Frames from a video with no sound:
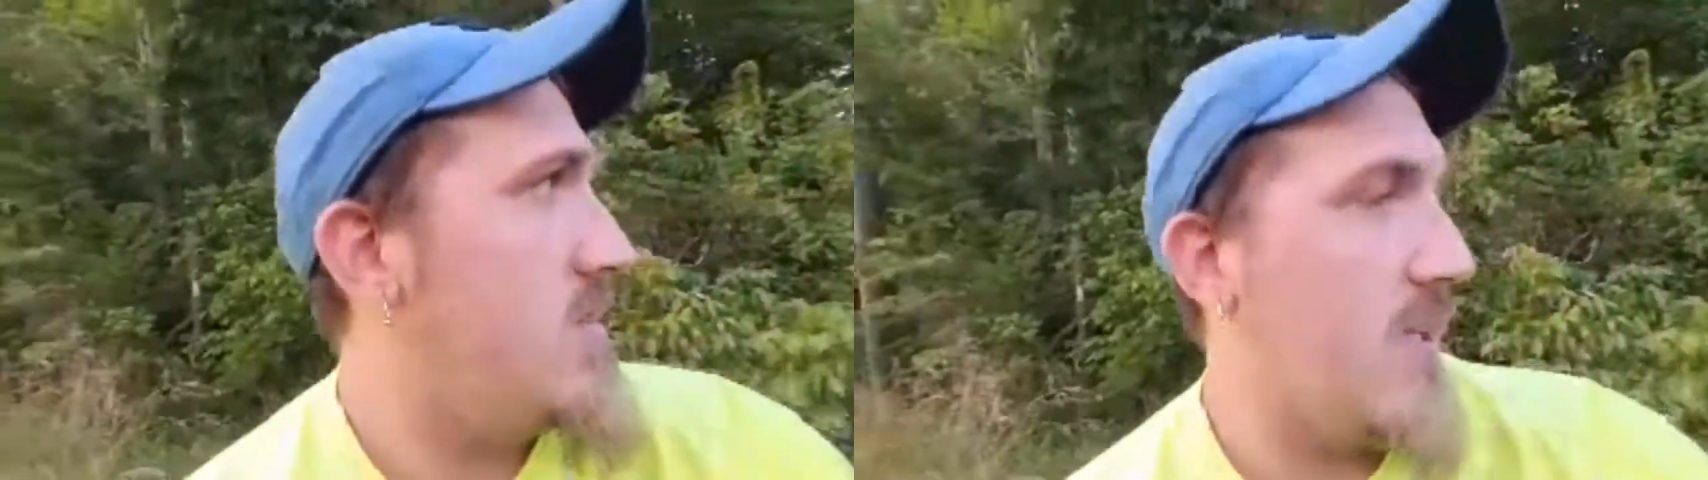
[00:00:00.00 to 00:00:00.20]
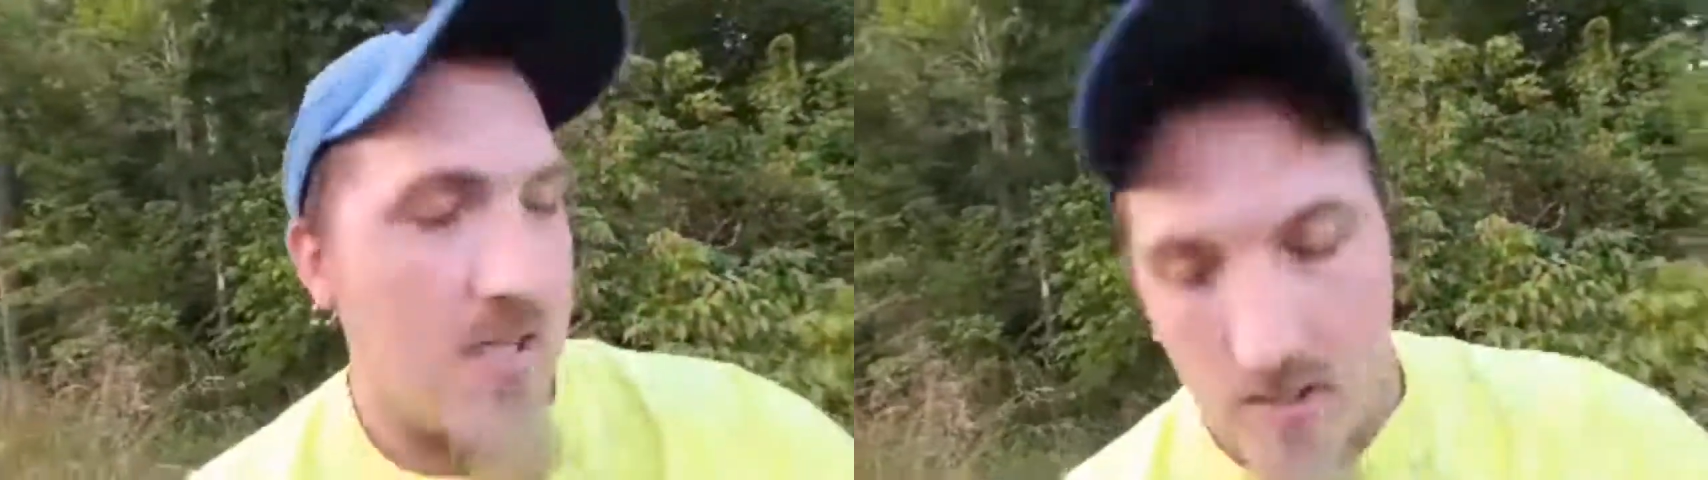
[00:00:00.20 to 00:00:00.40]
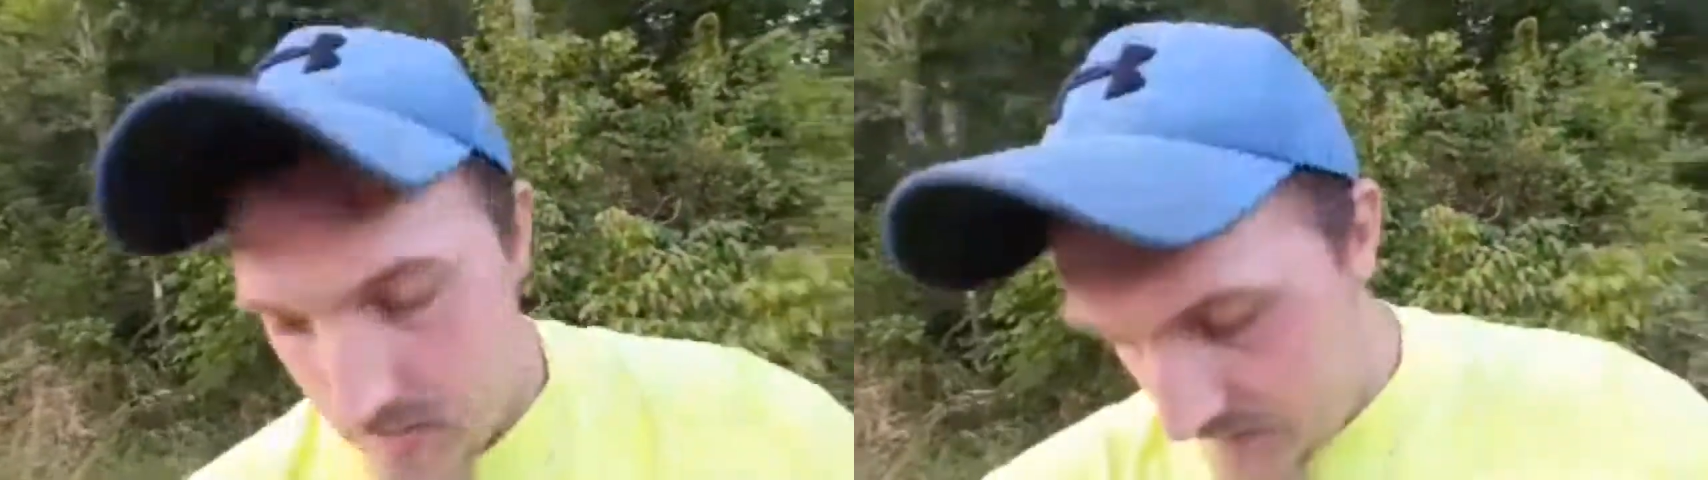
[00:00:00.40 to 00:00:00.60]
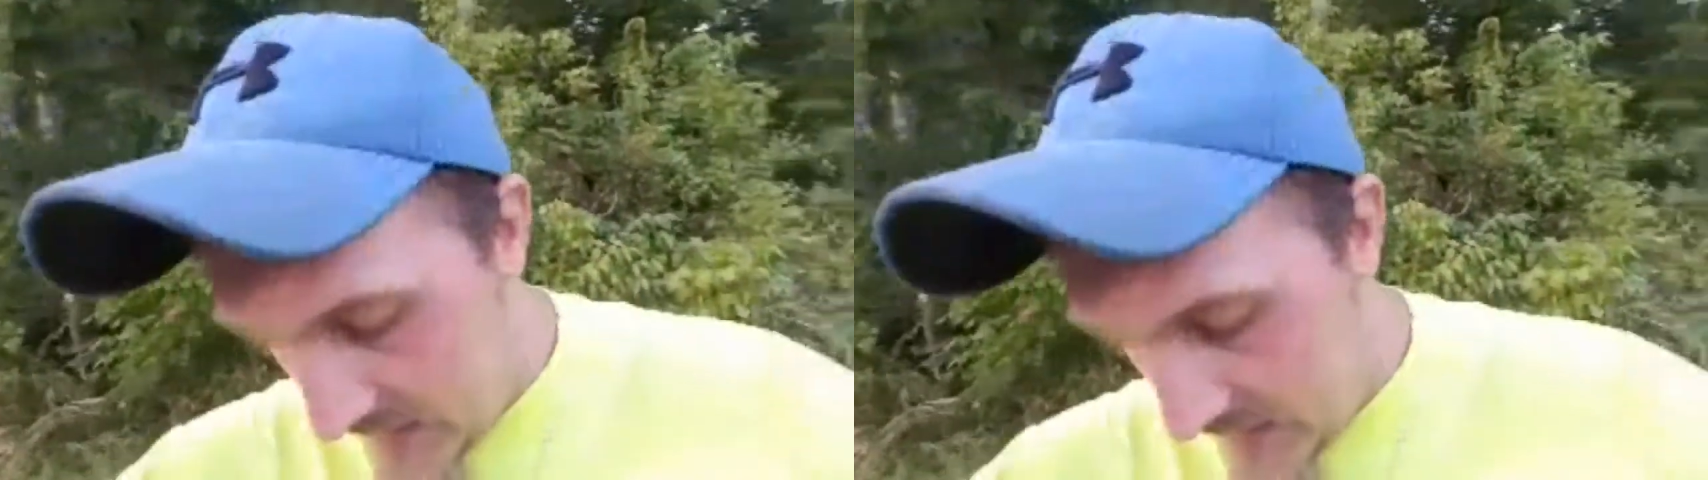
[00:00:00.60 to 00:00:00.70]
Yeah,